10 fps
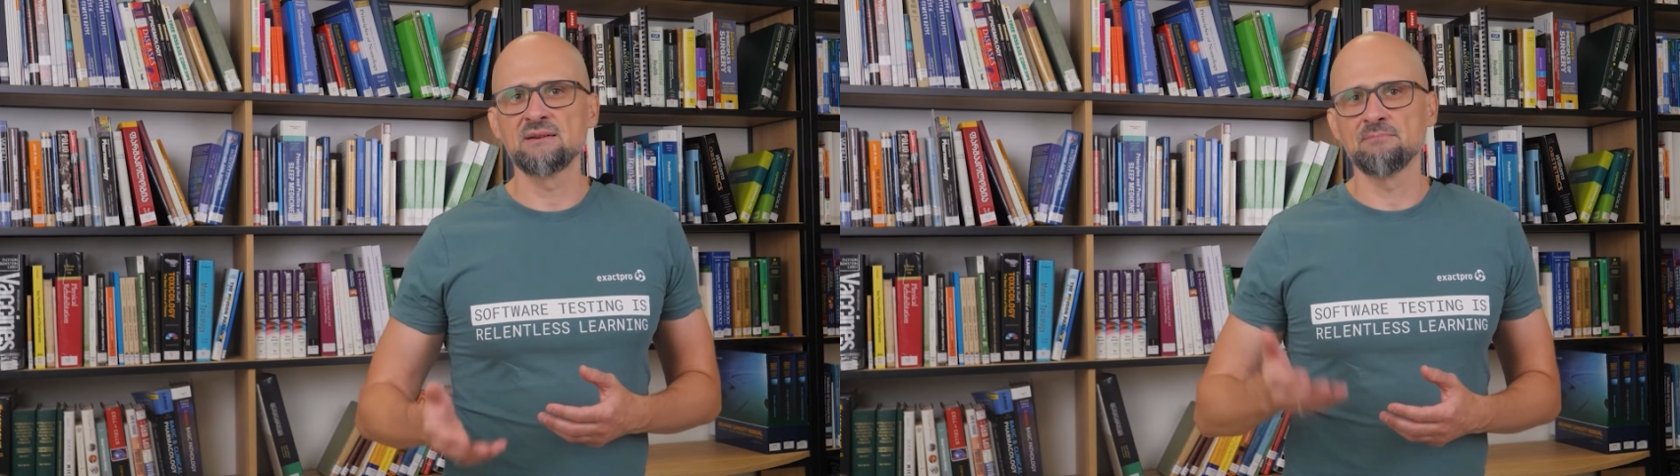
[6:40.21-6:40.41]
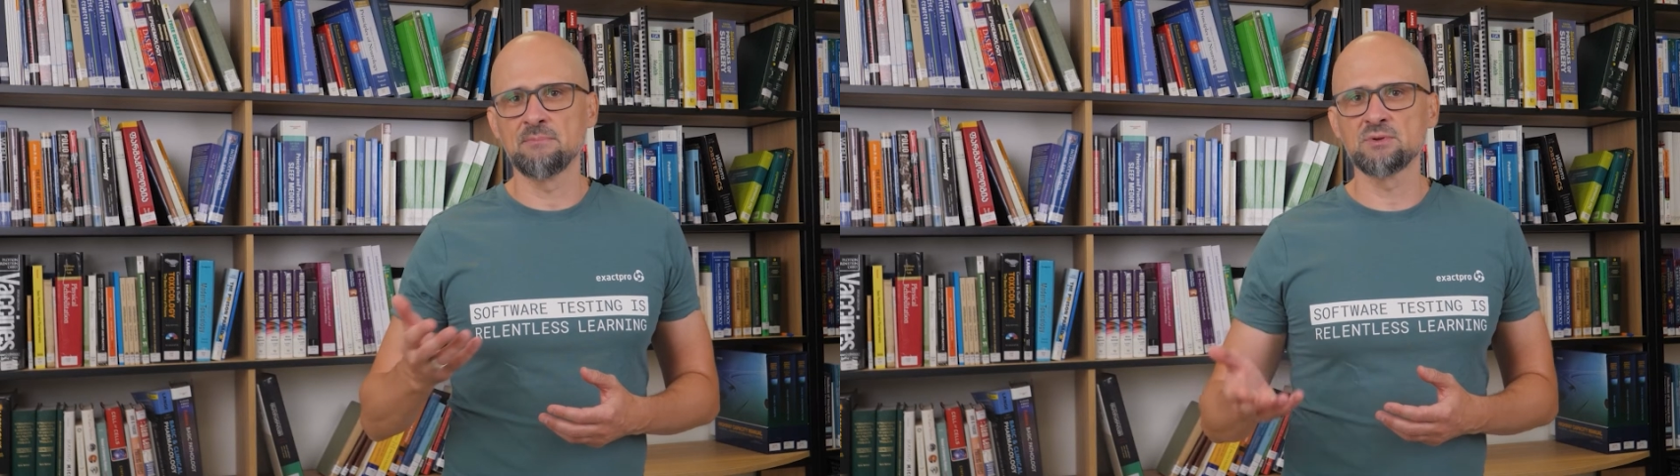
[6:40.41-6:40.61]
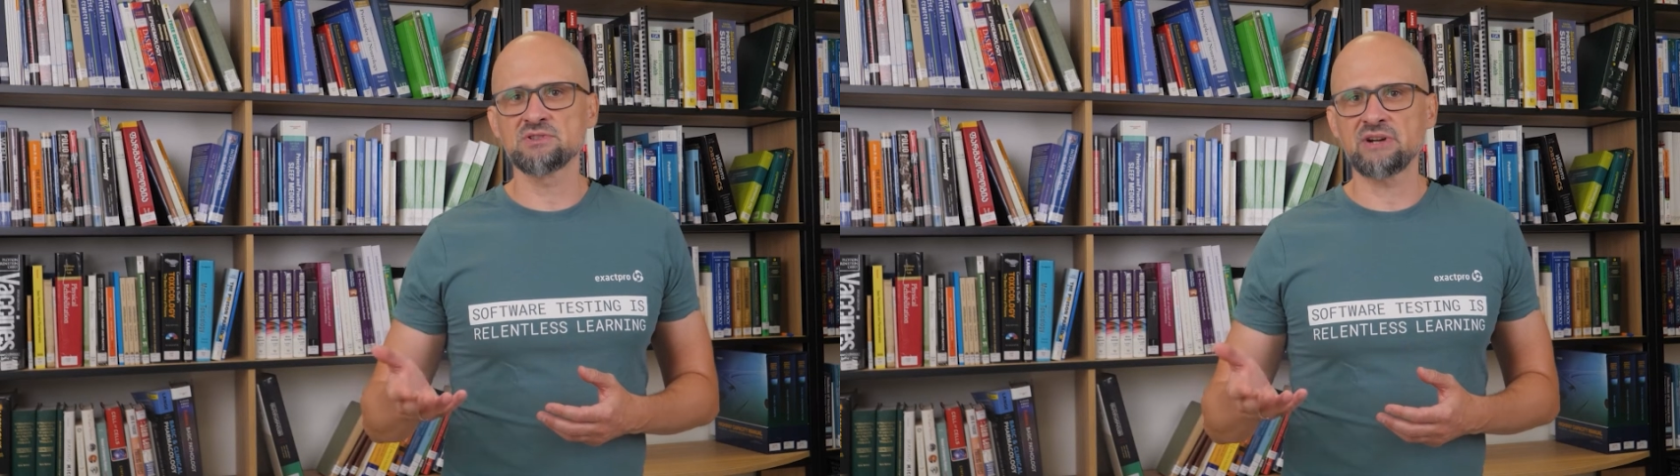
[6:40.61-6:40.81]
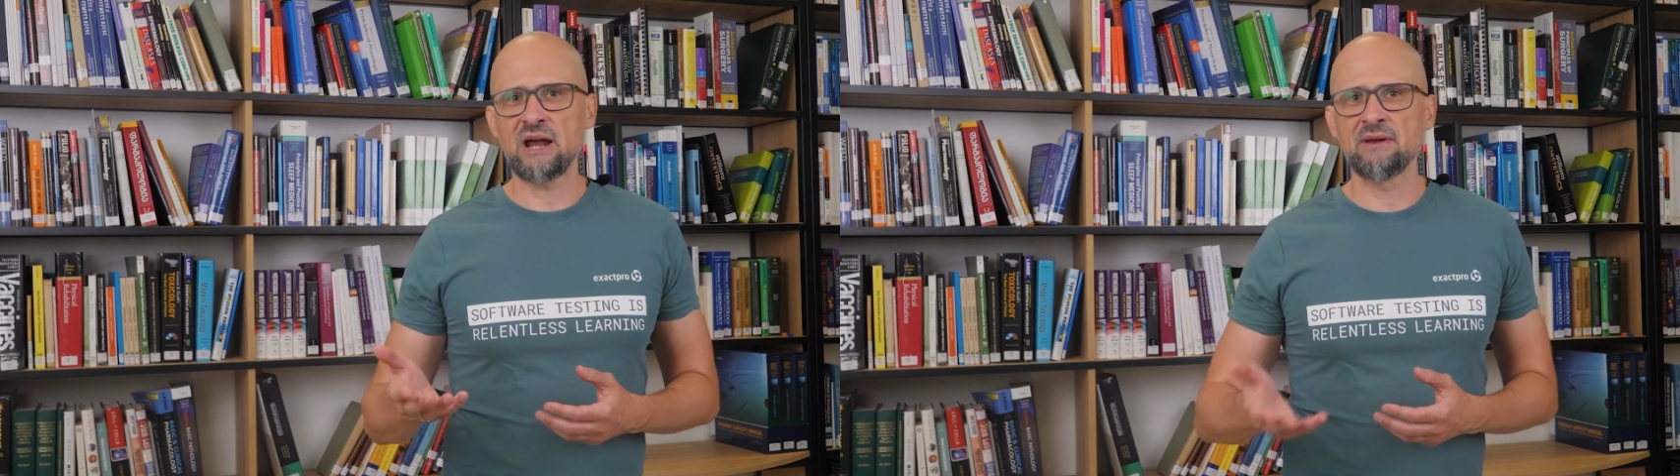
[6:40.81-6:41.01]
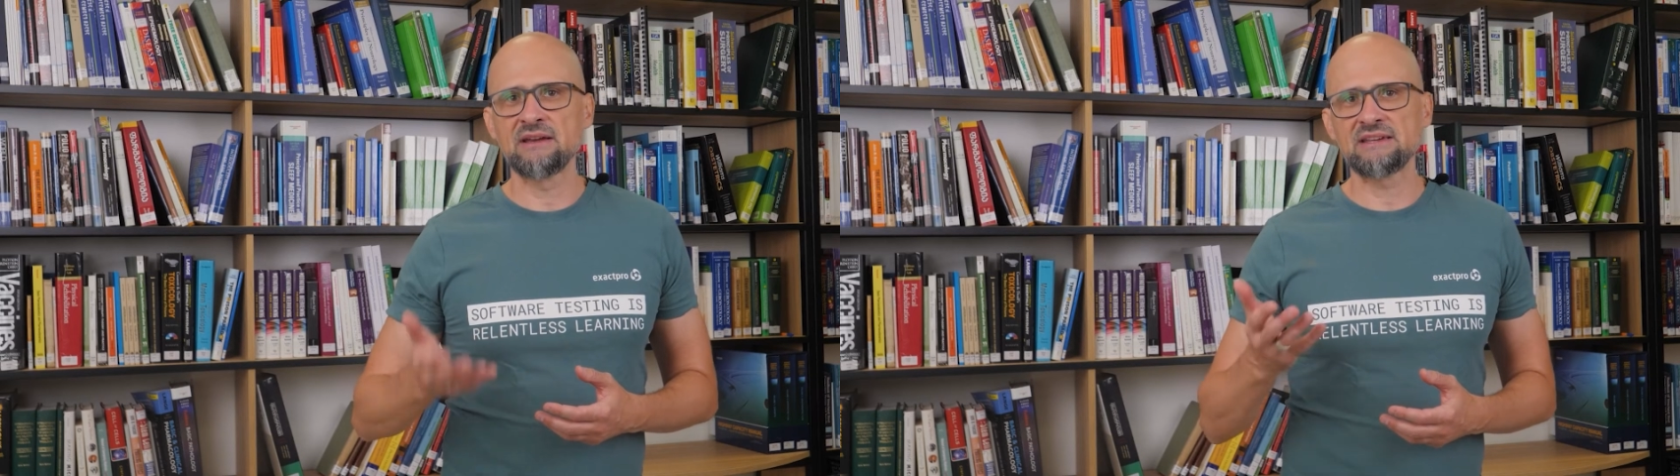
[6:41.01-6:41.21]

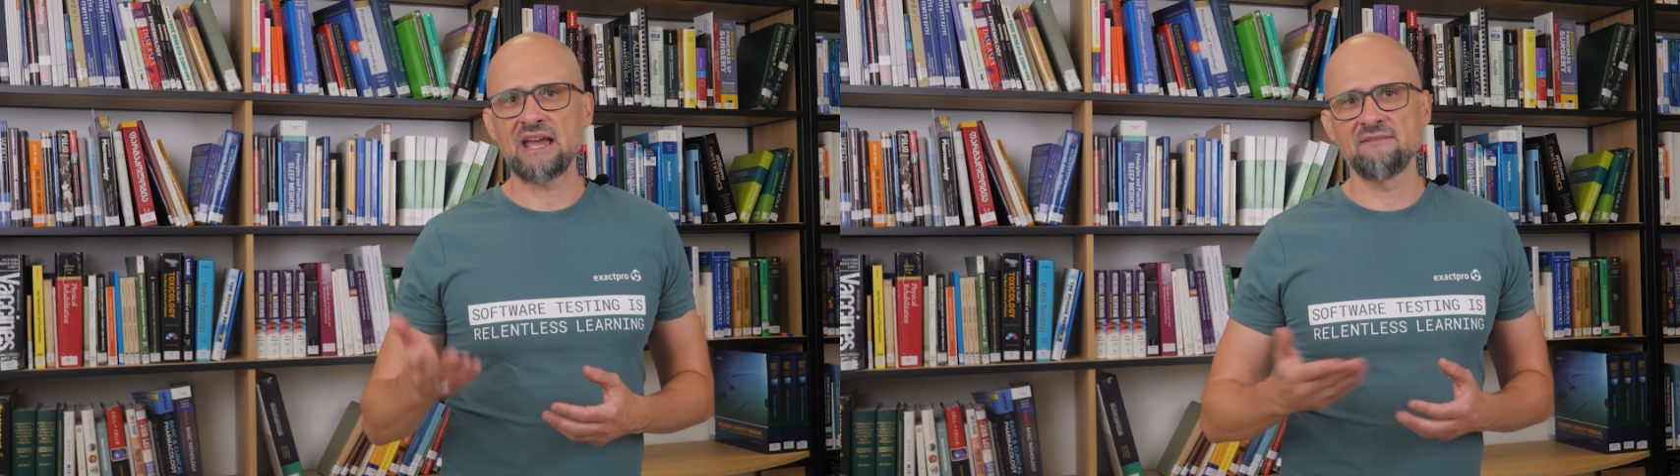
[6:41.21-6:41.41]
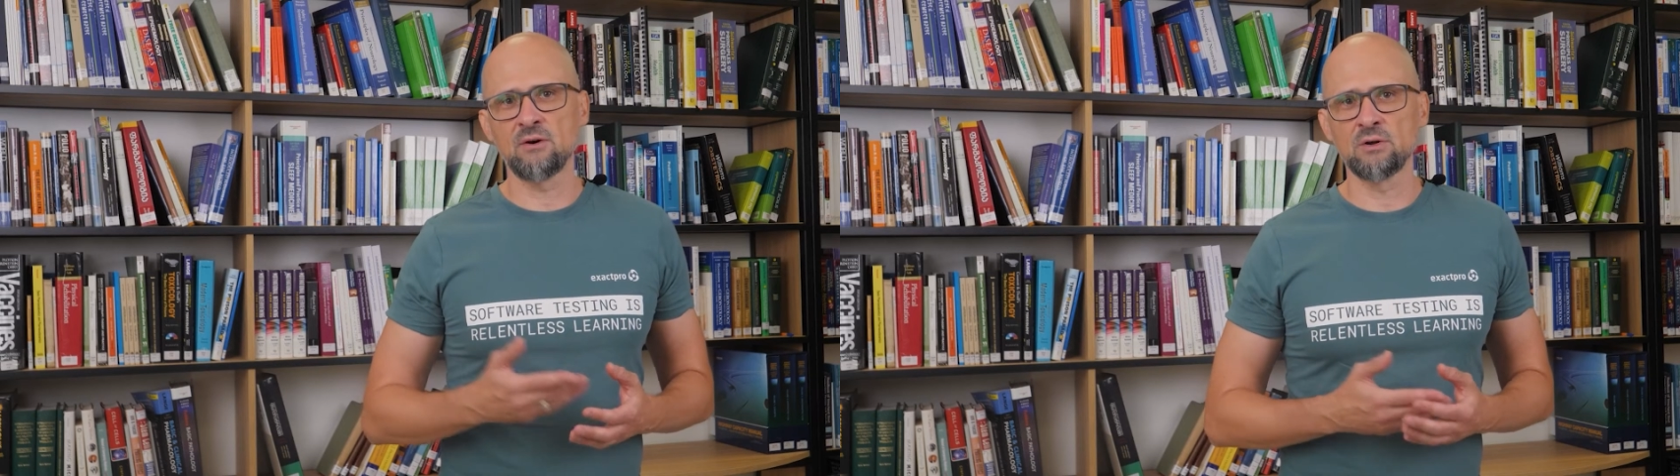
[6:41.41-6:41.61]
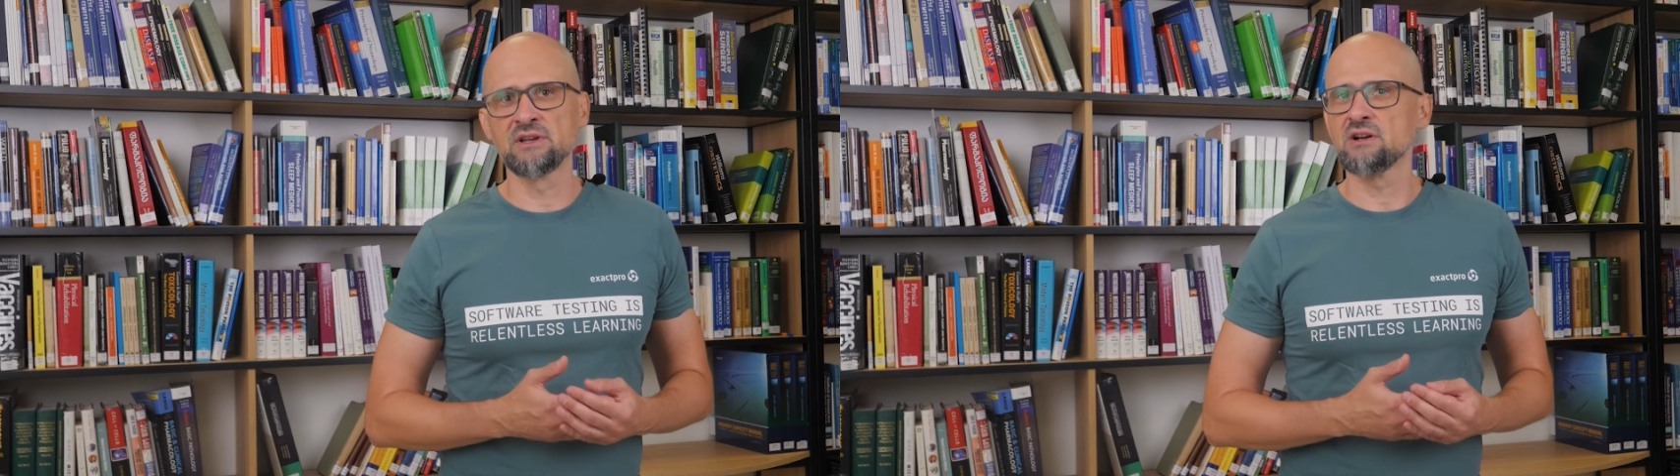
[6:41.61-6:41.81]
bootstrap, k-fold,